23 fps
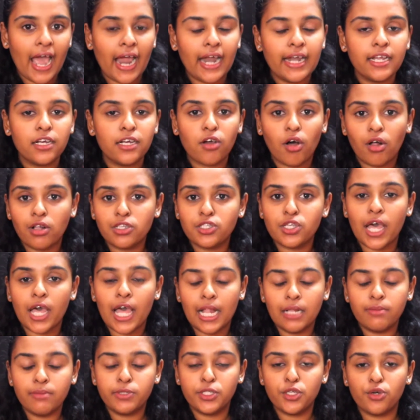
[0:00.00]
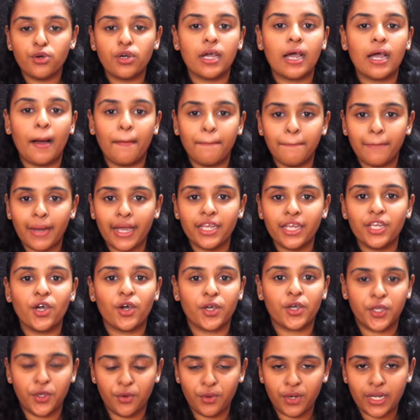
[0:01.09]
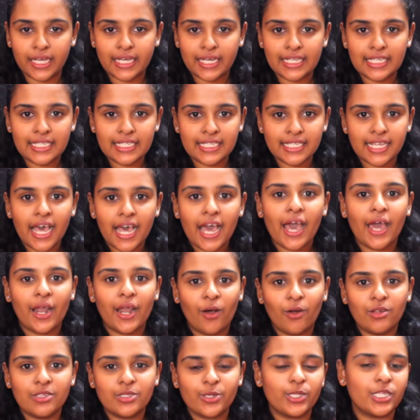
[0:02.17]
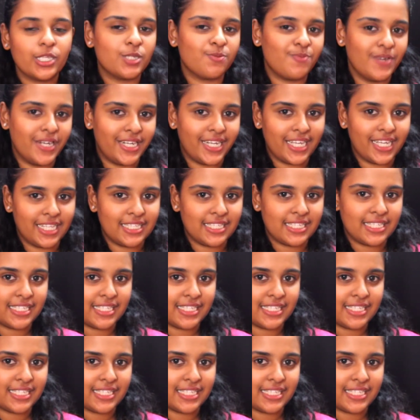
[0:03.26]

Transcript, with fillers: and it also helps you to combine your cuticles and also the split